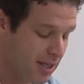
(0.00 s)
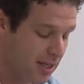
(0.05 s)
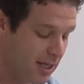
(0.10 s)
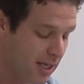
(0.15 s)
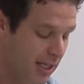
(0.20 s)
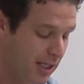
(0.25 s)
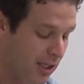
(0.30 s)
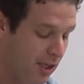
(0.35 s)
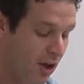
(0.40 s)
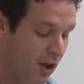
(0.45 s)

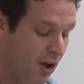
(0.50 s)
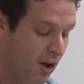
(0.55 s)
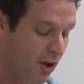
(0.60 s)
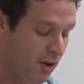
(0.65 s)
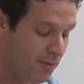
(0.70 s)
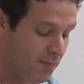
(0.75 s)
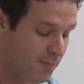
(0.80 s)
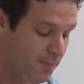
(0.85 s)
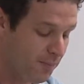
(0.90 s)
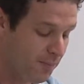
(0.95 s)
and
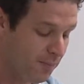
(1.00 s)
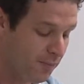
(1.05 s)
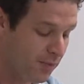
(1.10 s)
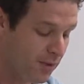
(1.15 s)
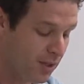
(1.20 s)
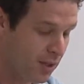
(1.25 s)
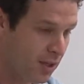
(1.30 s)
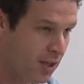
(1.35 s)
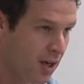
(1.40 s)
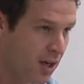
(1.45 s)
law.
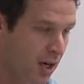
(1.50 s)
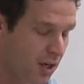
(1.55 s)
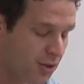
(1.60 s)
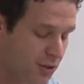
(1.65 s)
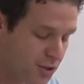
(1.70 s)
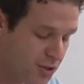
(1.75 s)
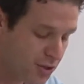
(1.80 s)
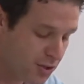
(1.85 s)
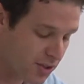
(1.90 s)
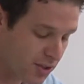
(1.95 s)

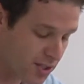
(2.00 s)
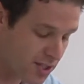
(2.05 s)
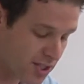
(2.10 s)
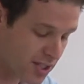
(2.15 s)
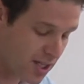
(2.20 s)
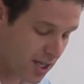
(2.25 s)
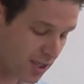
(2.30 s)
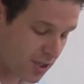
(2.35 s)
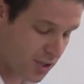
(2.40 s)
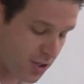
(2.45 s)
Understood as
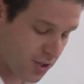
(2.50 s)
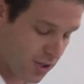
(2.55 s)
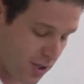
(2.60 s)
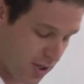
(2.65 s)
such,